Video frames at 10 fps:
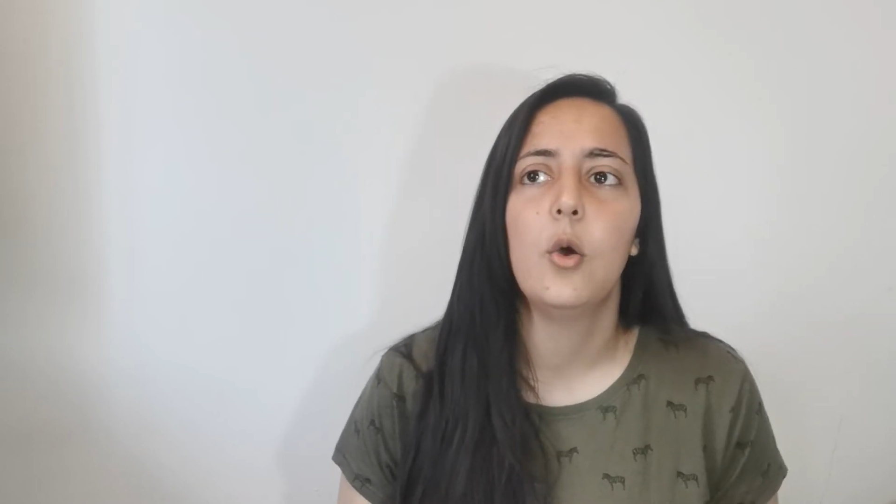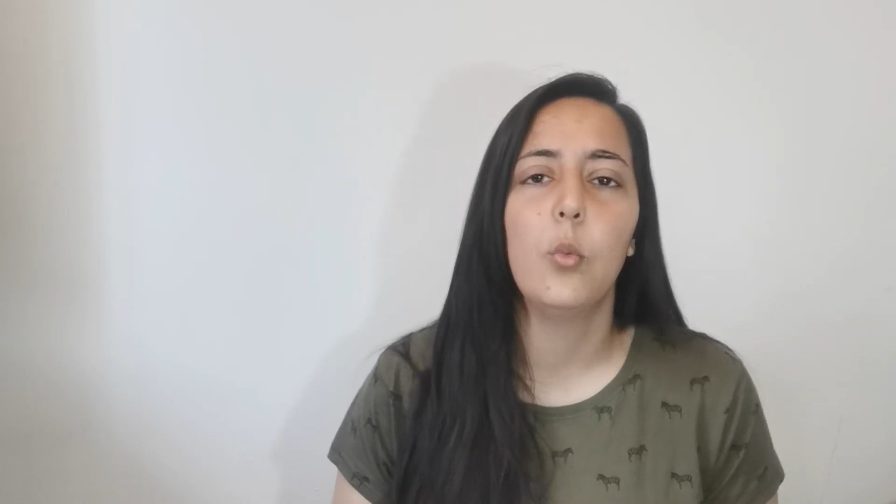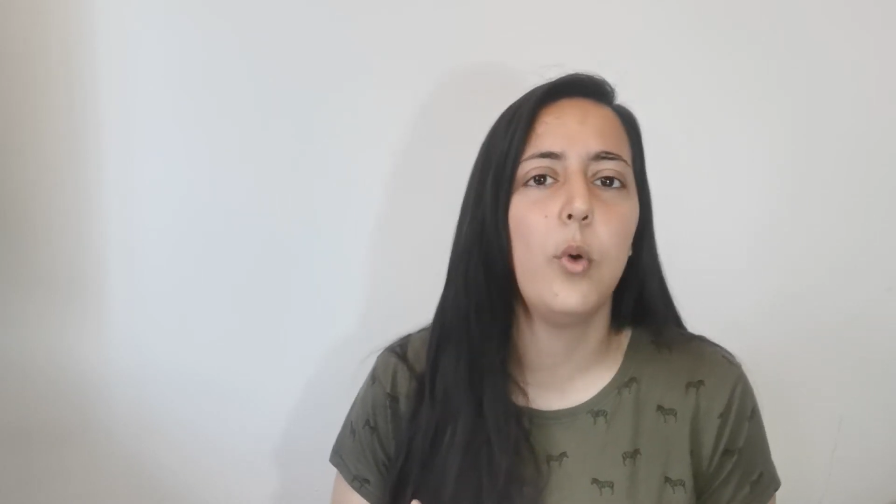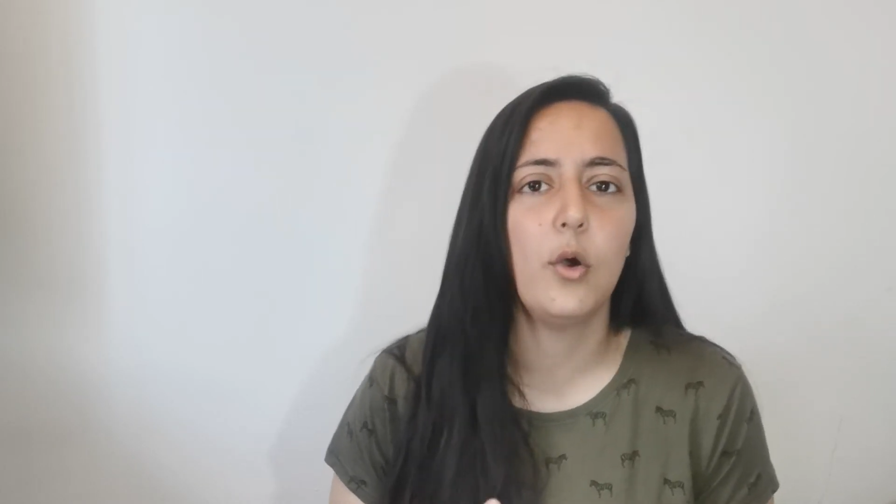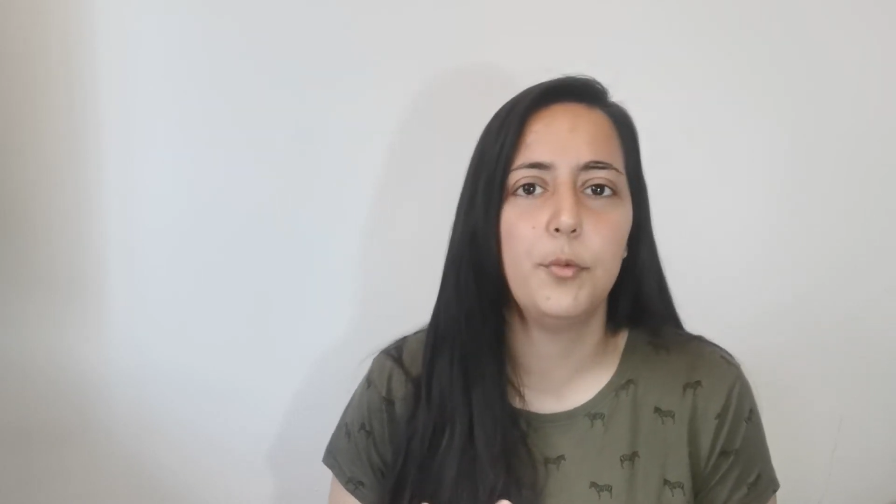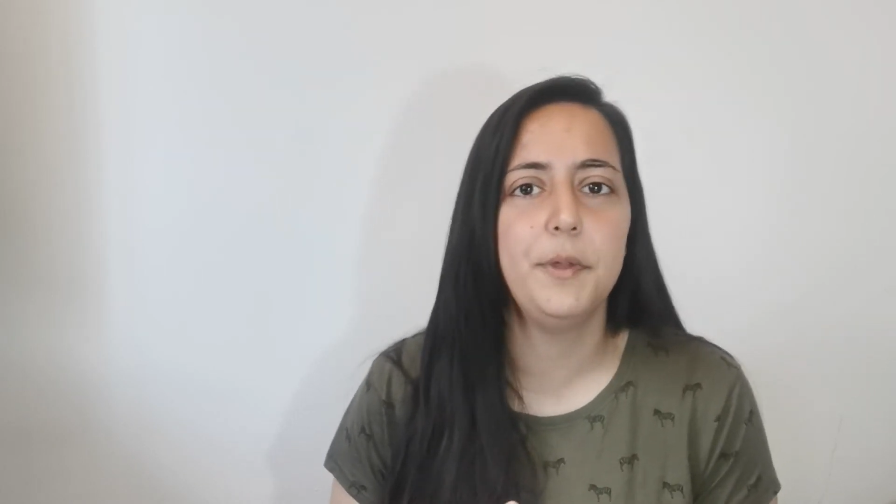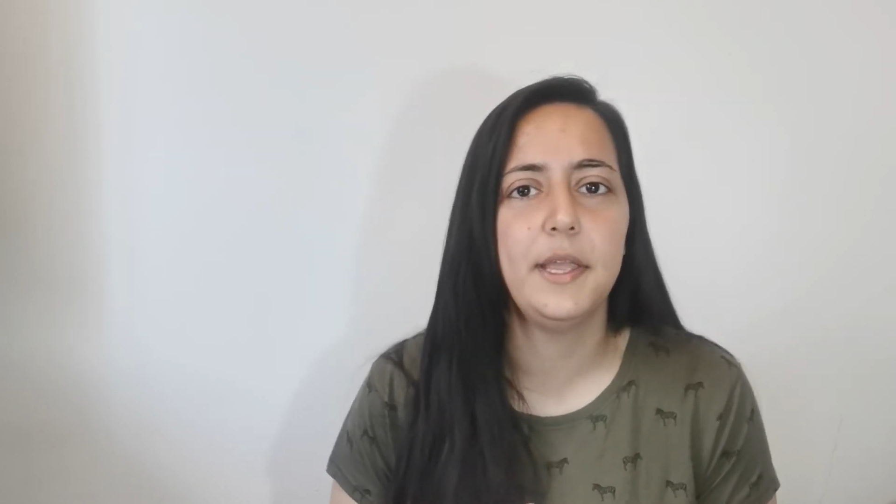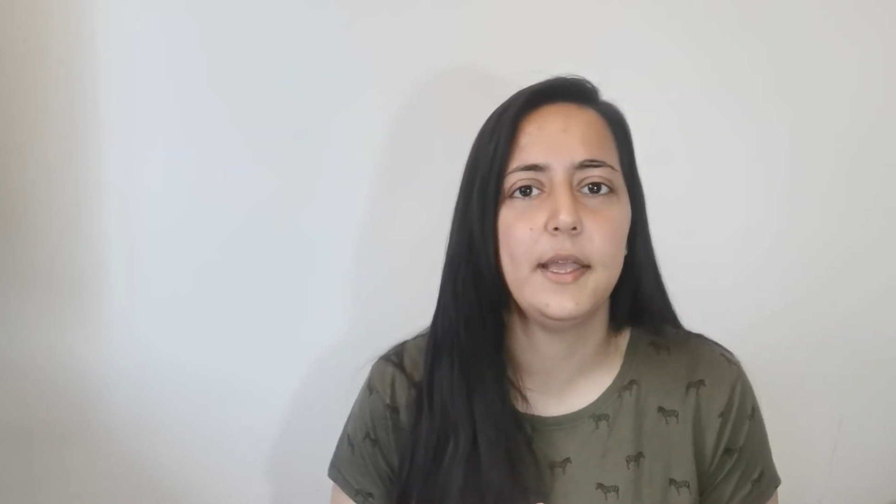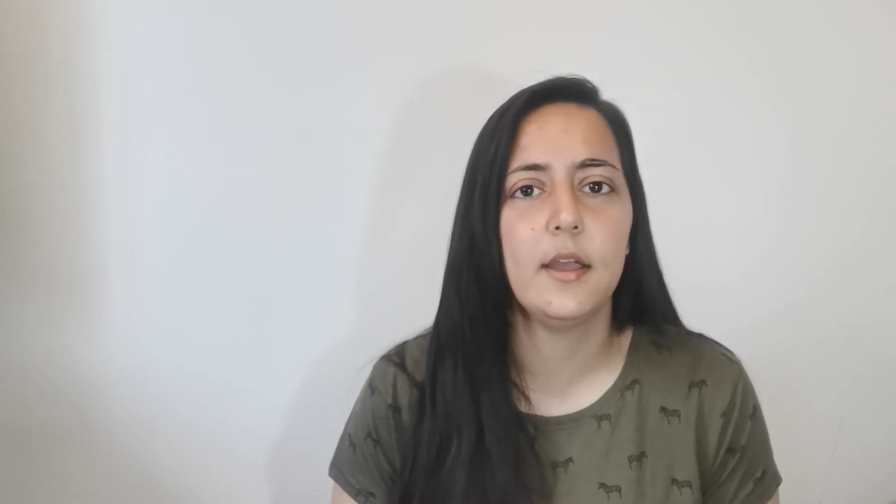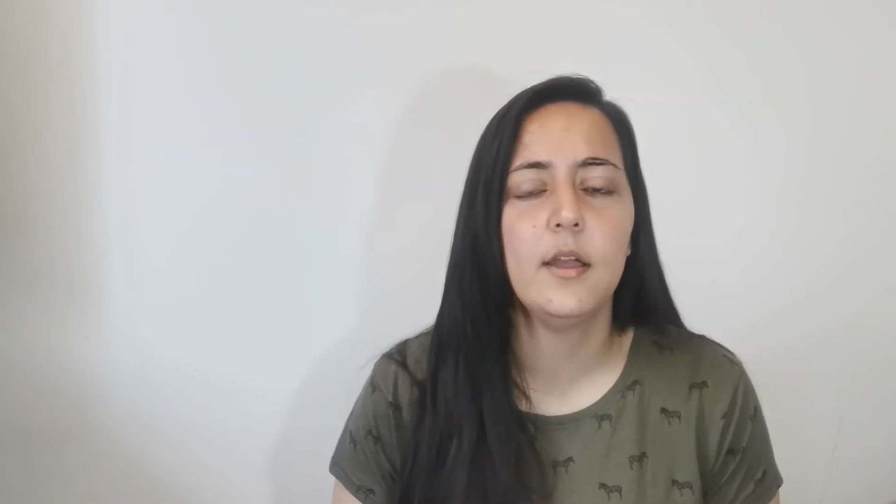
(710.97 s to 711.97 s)

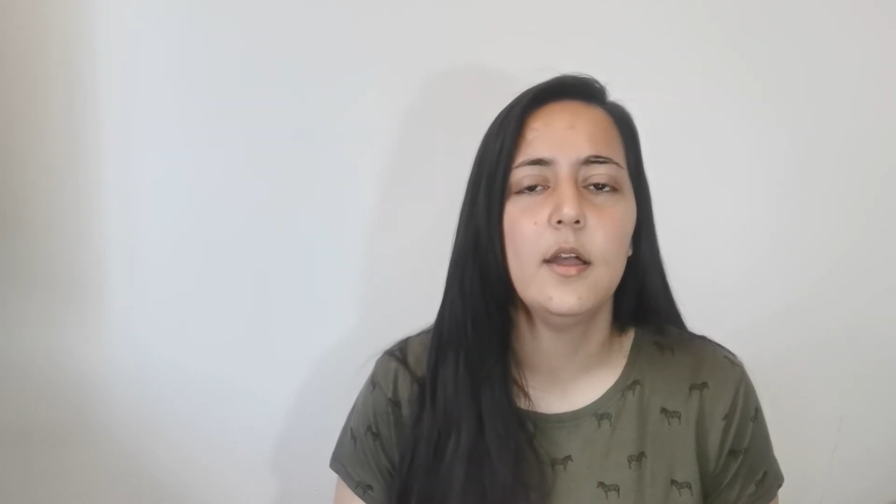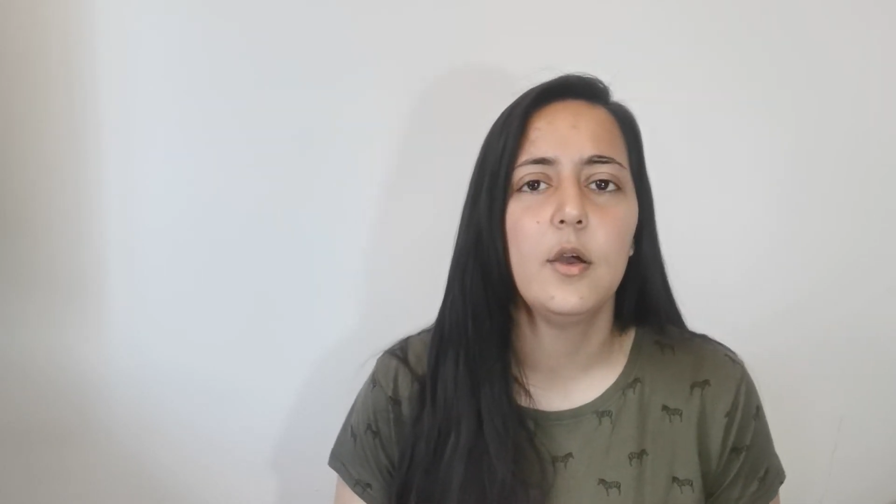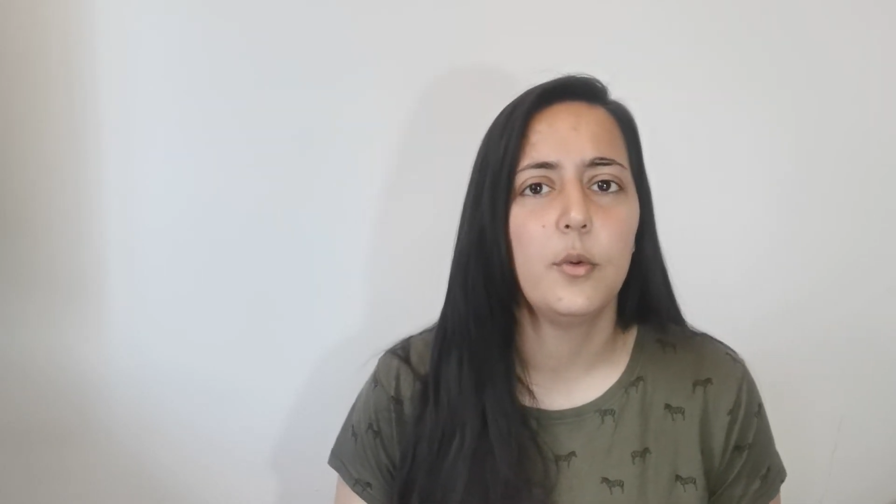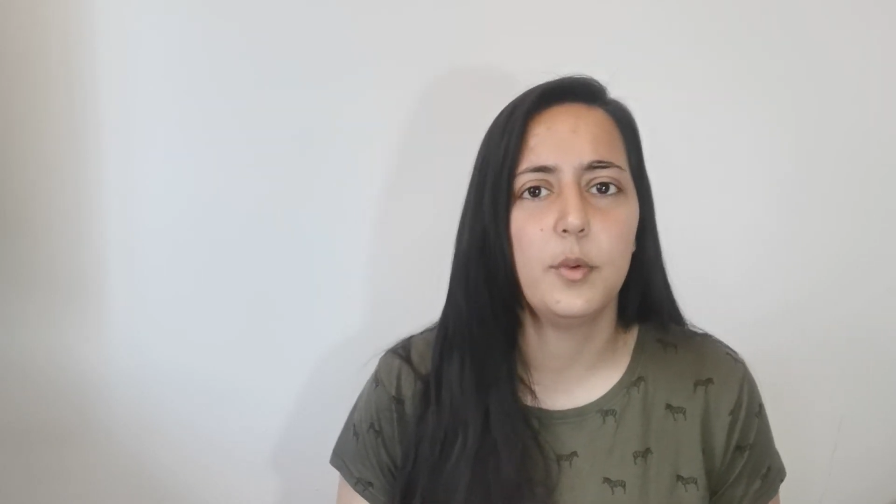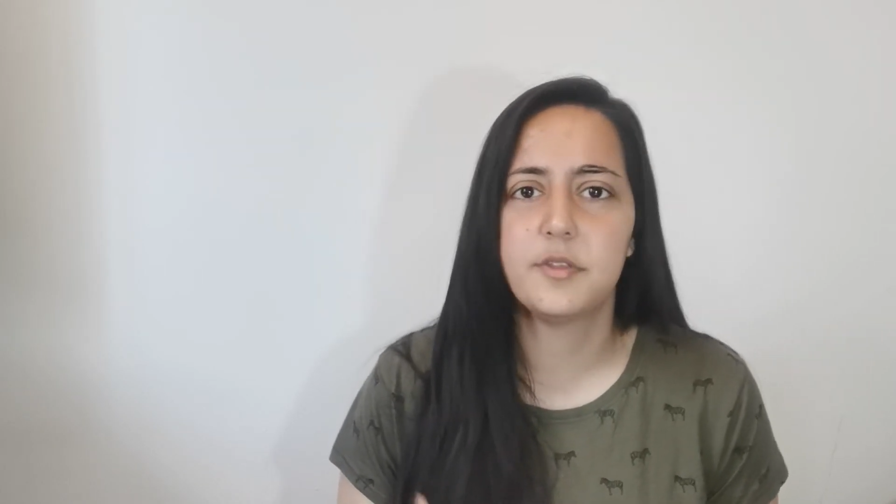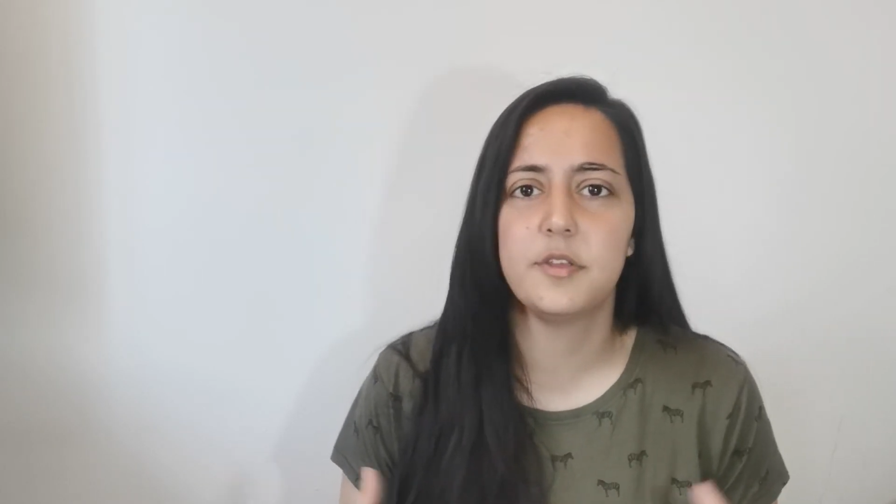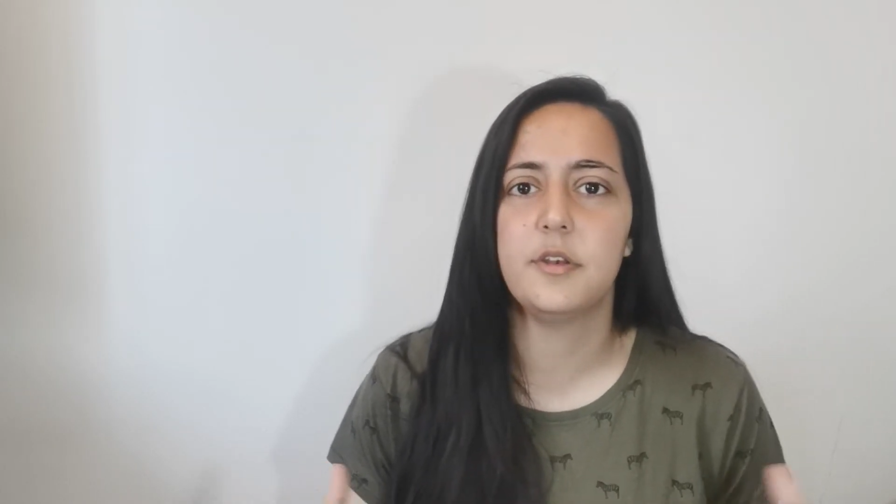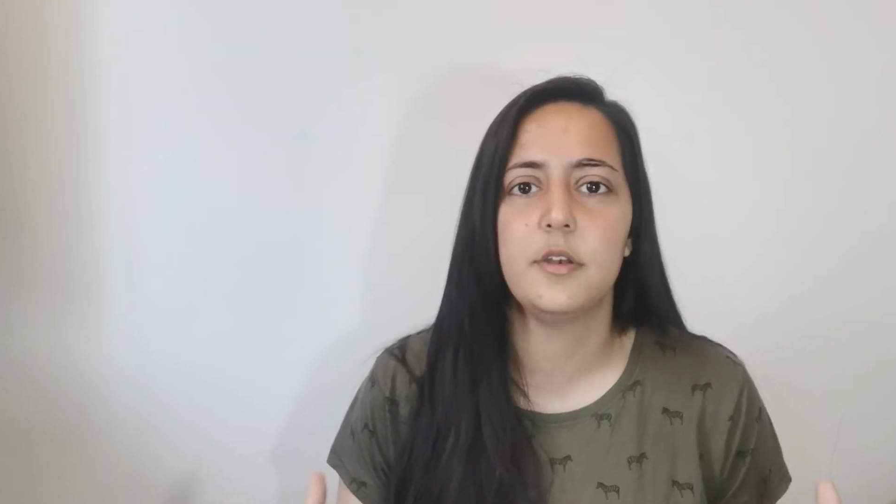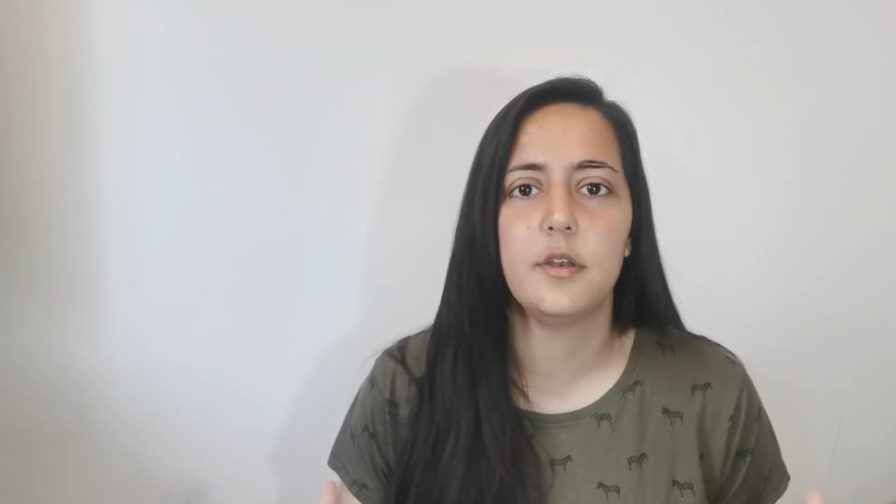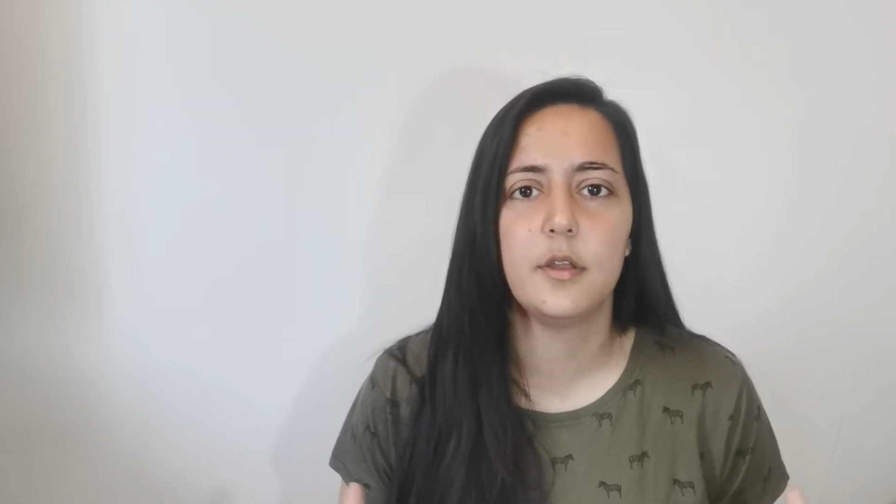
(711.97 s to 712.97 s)
well-being
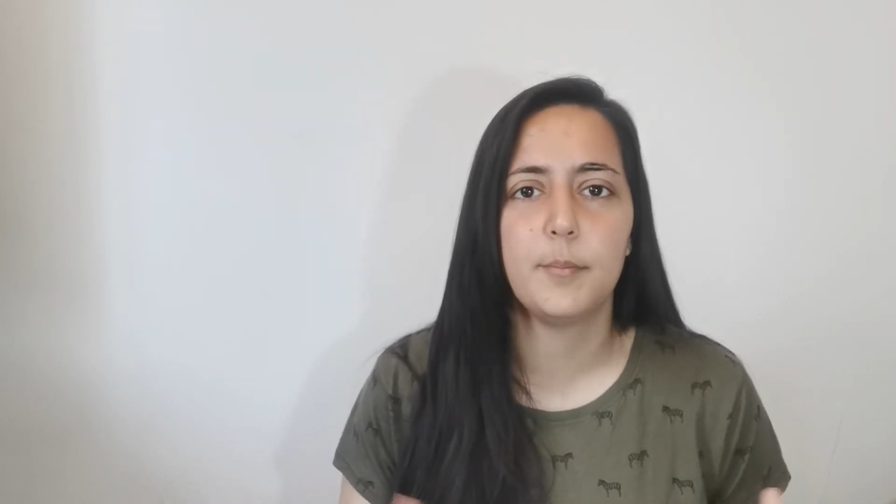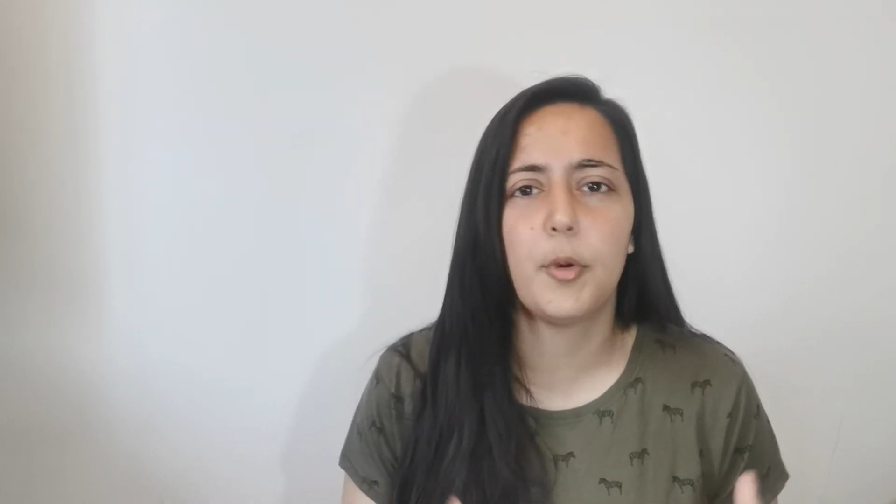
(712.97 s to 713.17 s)
wasn't